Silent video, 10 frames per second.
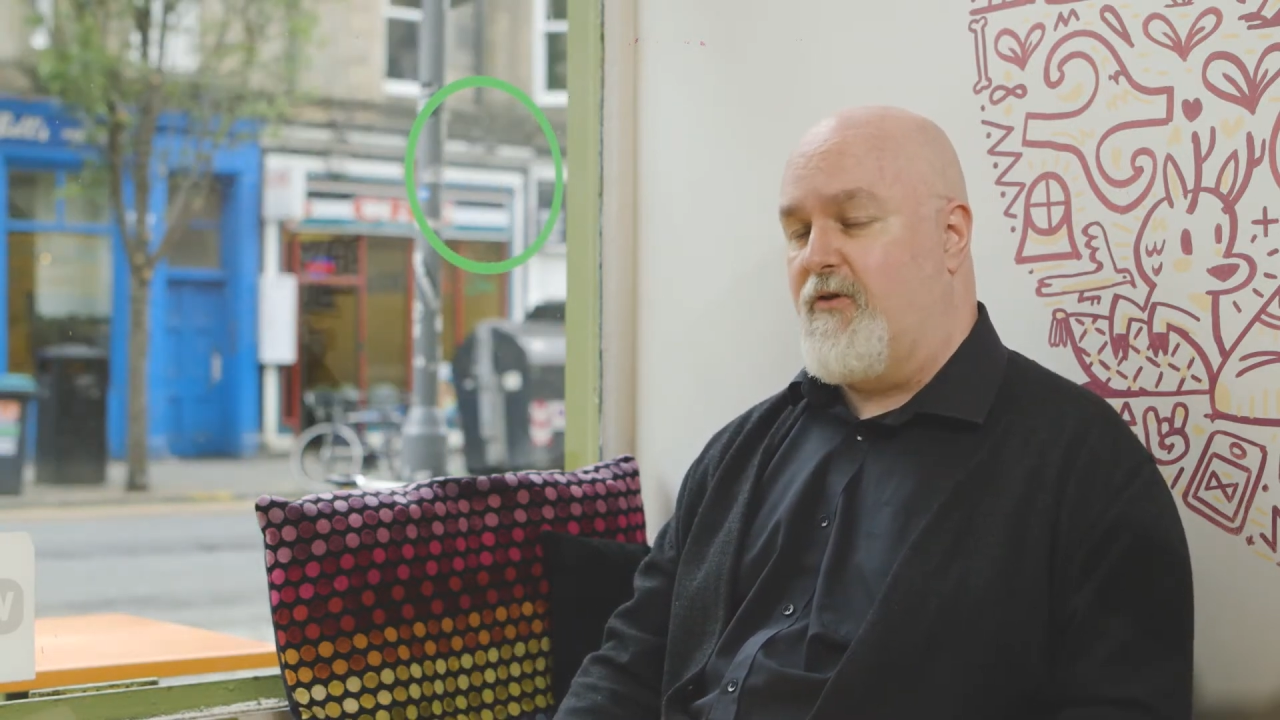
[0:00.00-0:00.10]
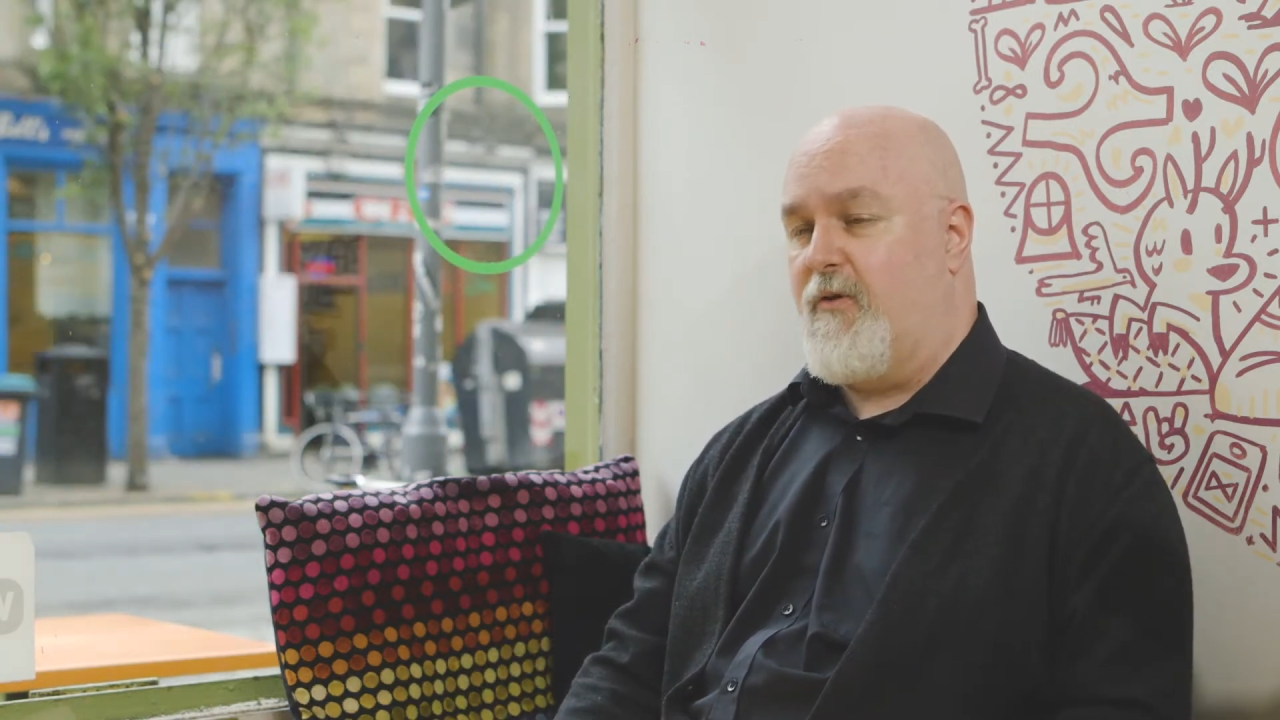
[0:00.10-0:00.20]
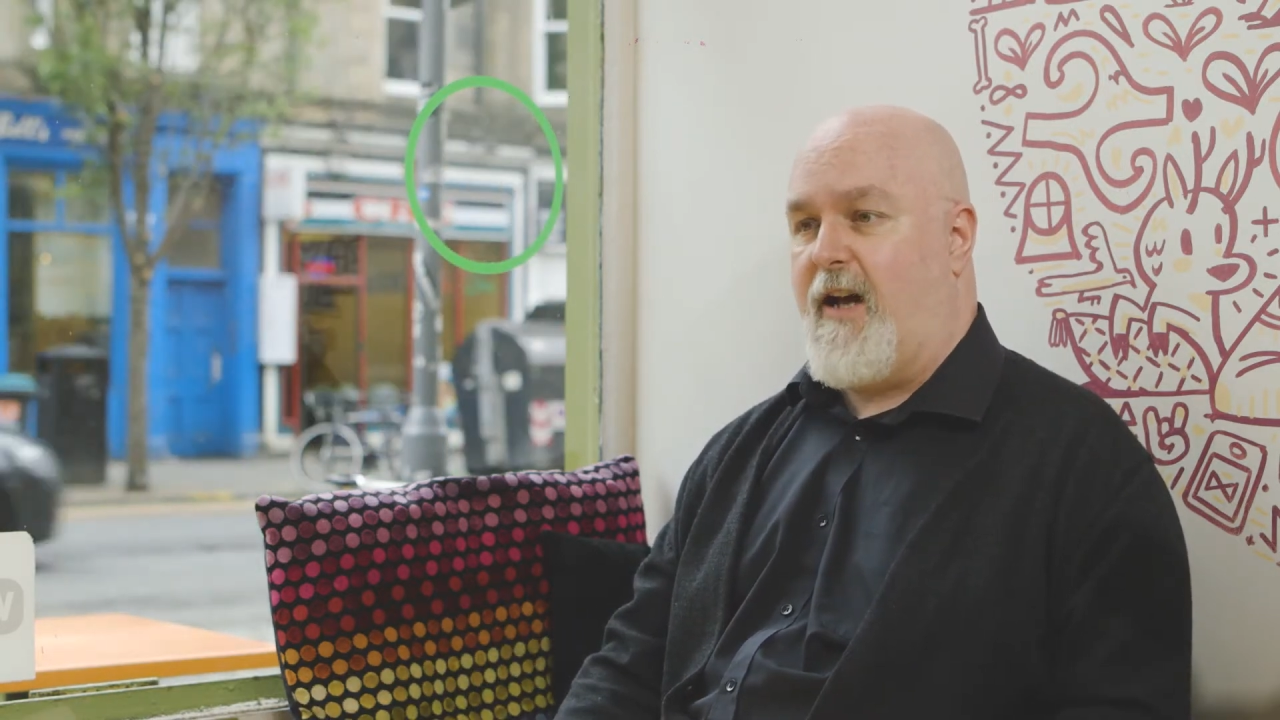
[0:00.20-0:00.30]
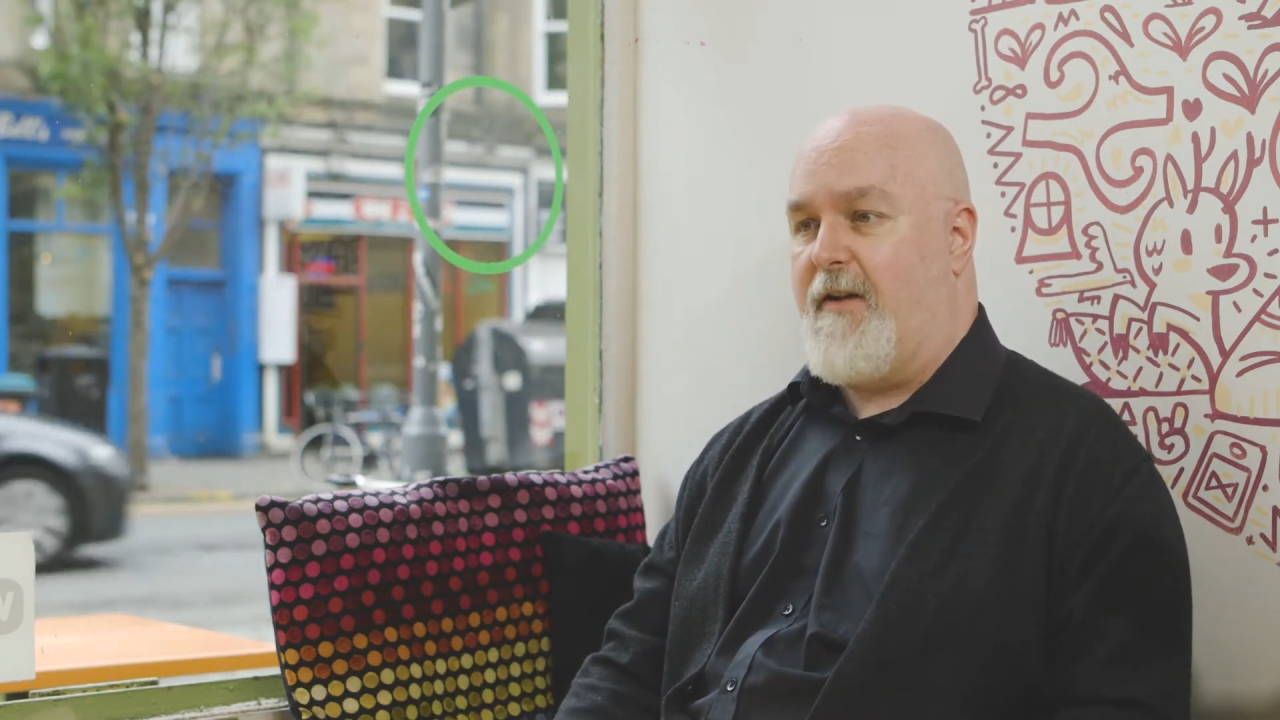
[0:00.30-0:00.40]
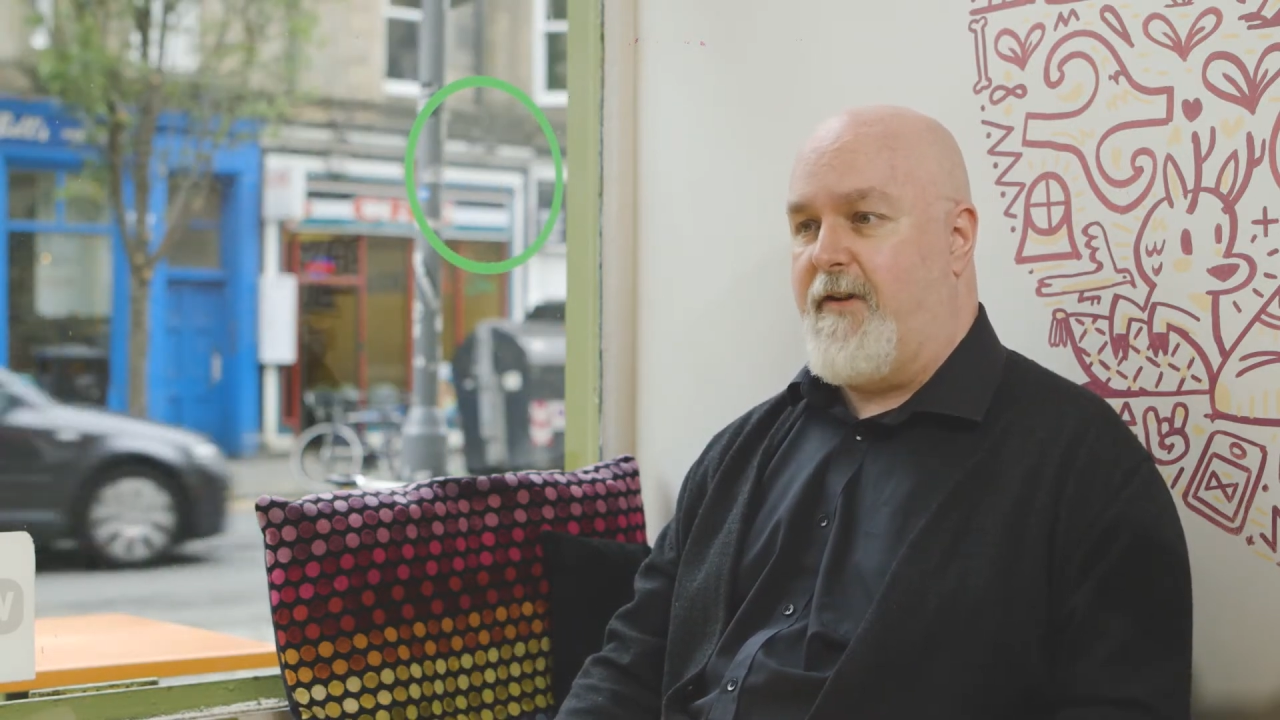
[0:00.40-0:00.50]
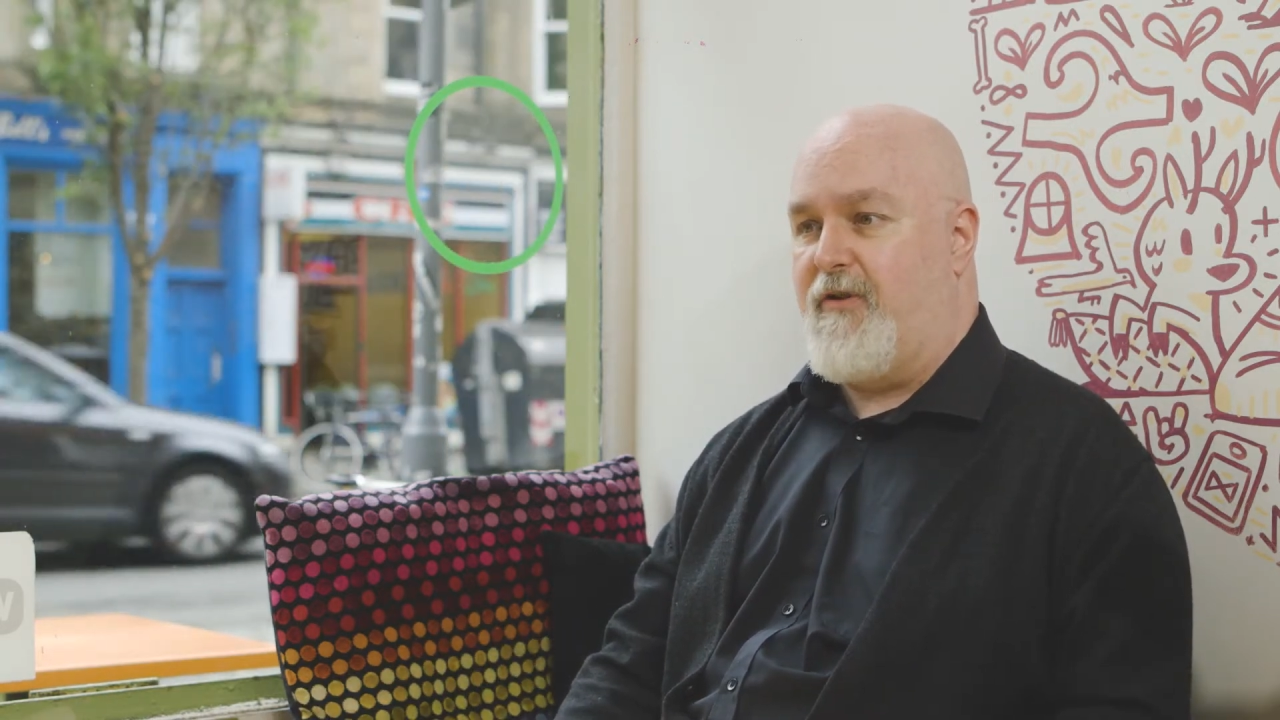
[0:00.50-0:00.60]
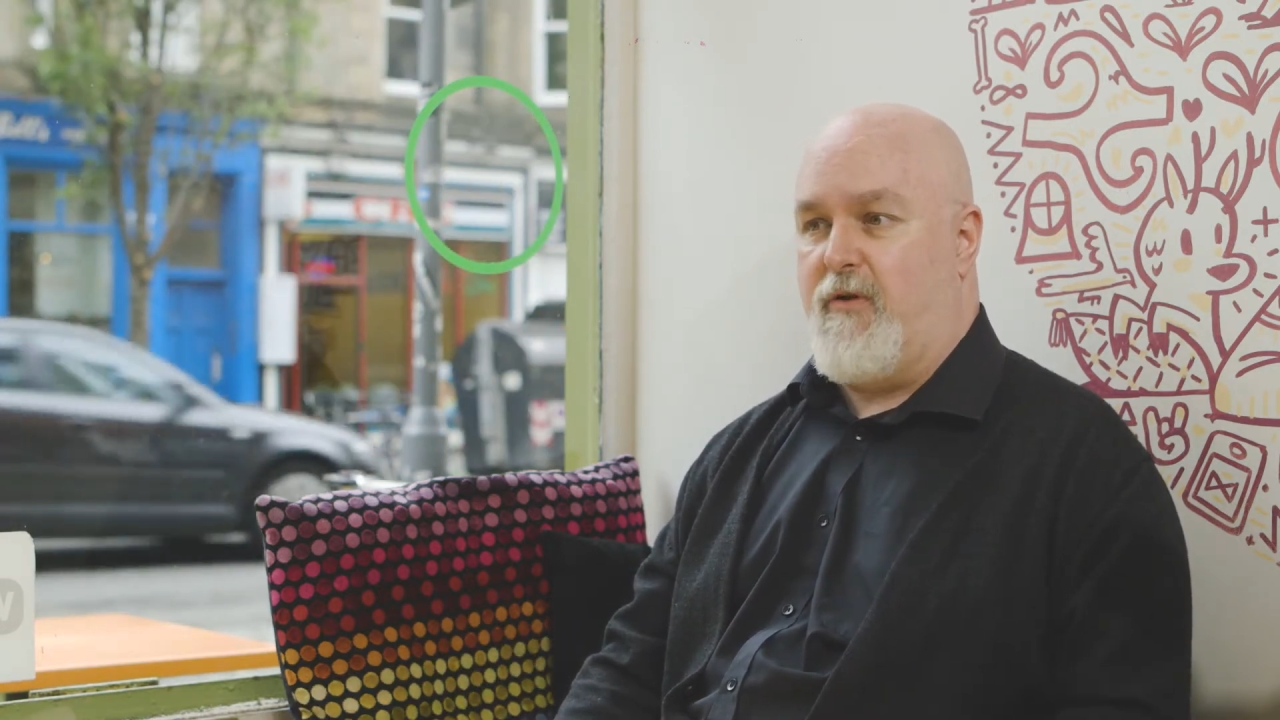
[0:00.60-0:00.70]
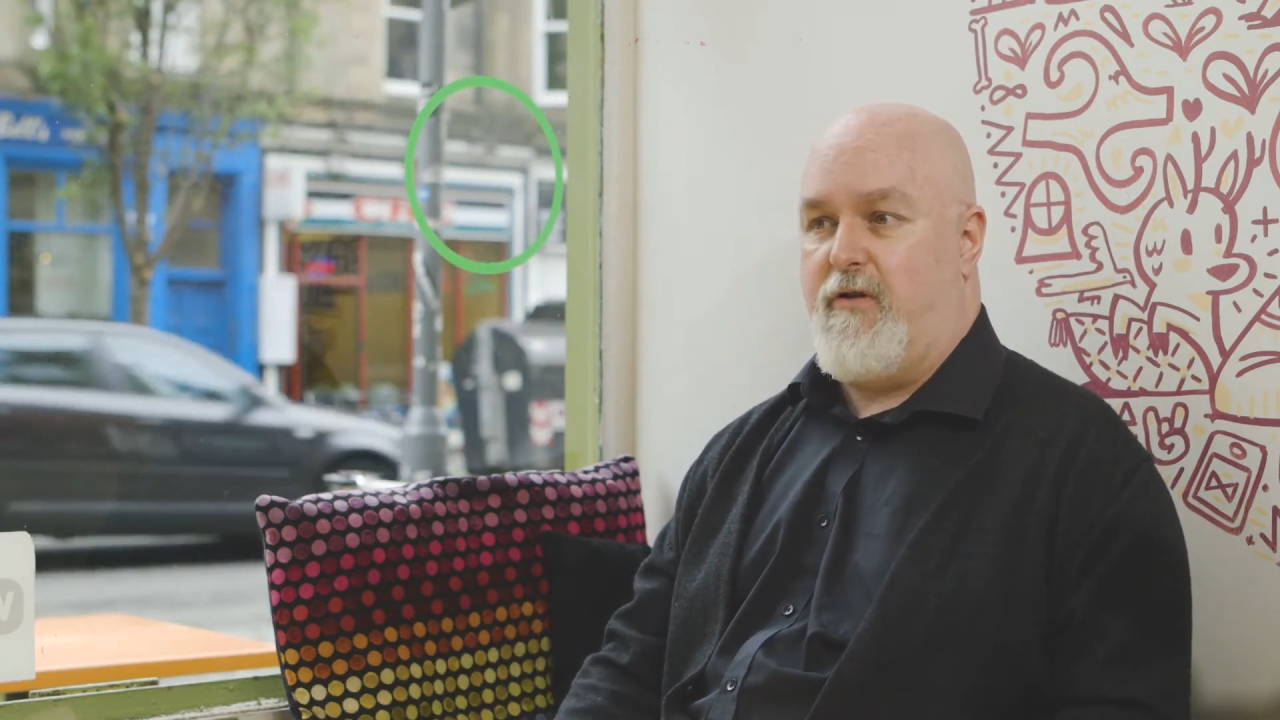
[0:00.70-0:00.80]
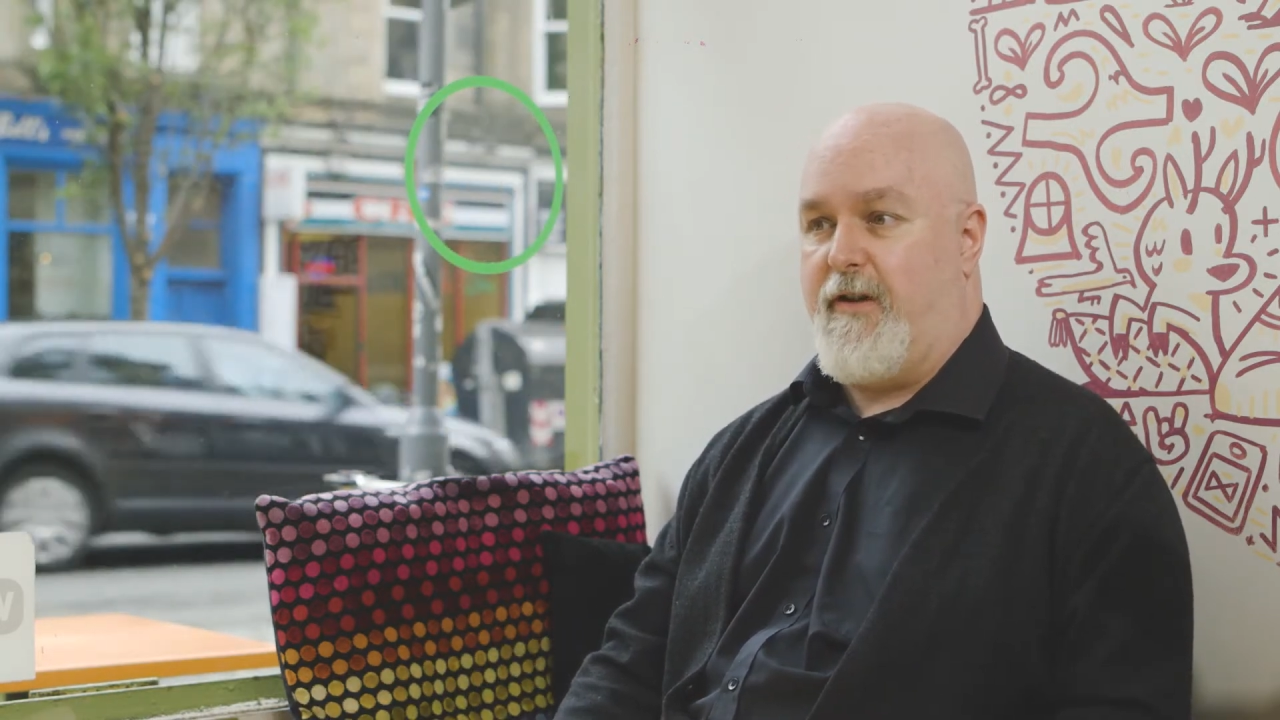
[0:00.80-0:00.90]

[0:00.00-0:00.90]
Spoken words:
is all the cafes want